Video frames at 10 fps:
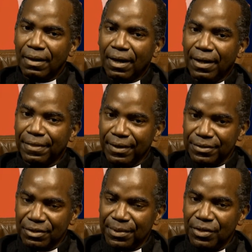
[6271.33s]
think
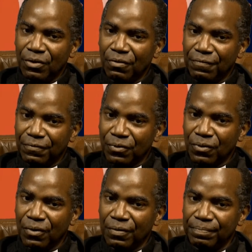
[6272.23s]
he's going to be known
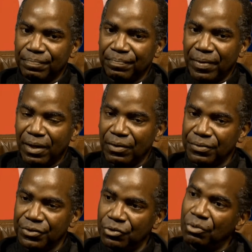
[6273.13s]
for how
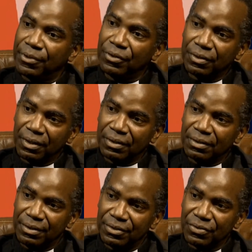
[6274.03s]
humor can
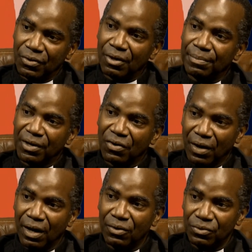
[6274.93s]
disarm a
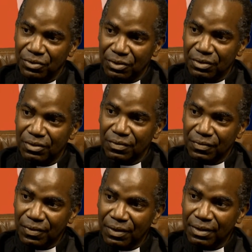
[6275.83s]
crowd.
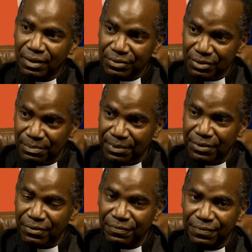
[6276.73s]
I think he's going to be
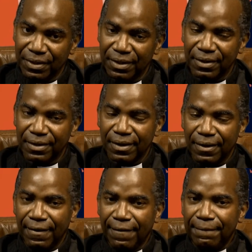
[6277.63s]
known for that.
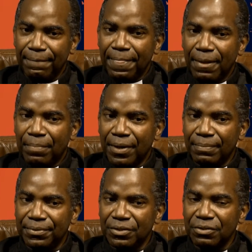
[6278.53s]
But
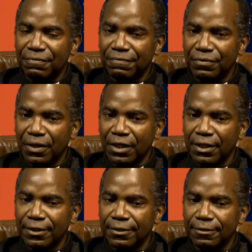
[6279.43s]
I'm just
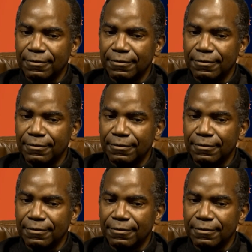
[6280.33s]
afraid,